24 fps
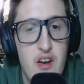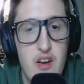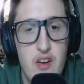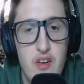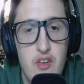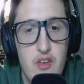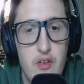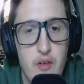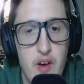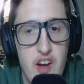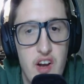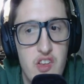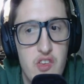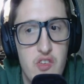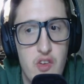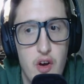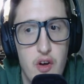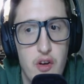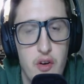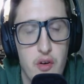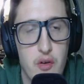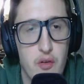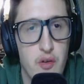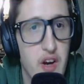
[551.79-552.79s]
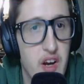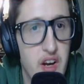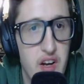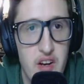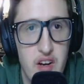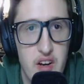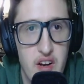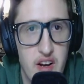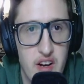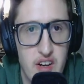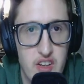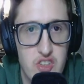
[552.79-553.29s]
Duran's
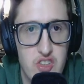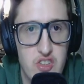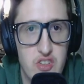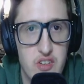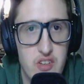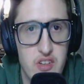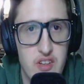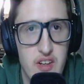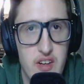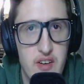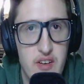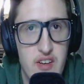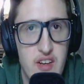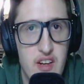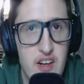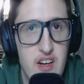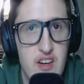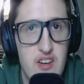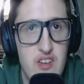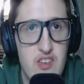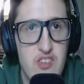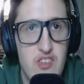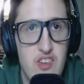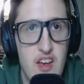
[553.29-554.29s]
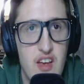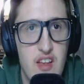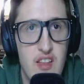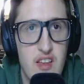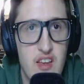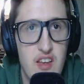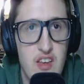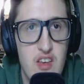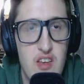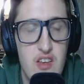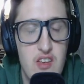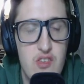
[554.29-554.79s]
underrated, actually. Can I just say
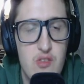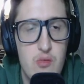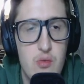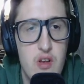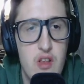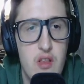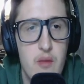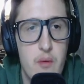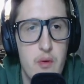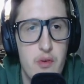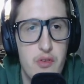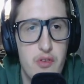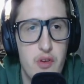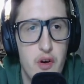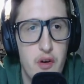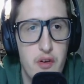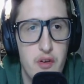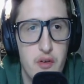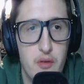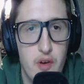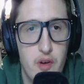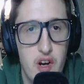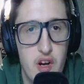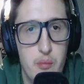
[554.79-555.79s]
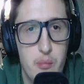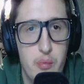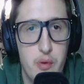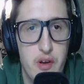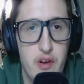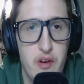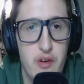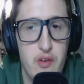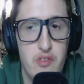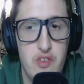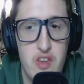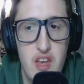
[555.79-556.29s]
that he's one of the most underrated
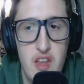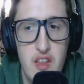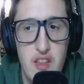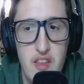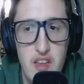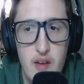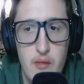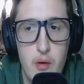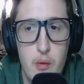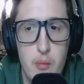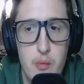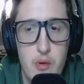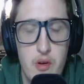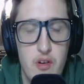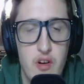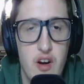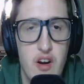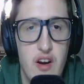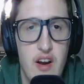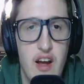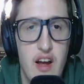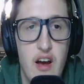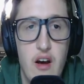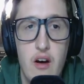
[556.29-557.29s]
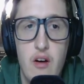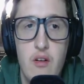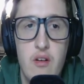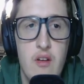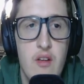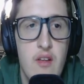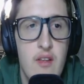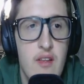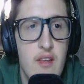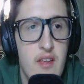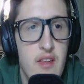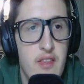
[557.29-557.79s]
players in the MLB right now?
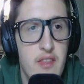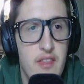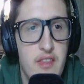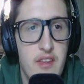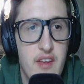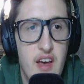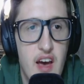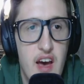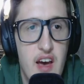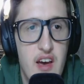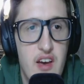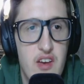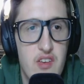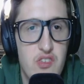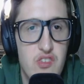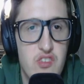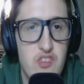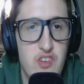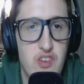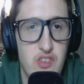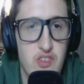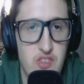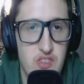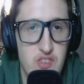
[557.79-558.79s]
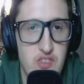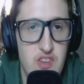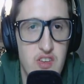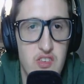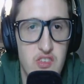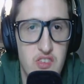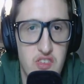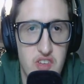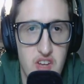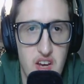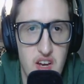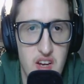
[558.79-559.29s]
The guy is just
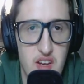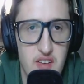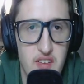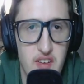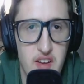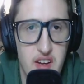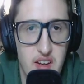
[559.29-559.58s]
insane.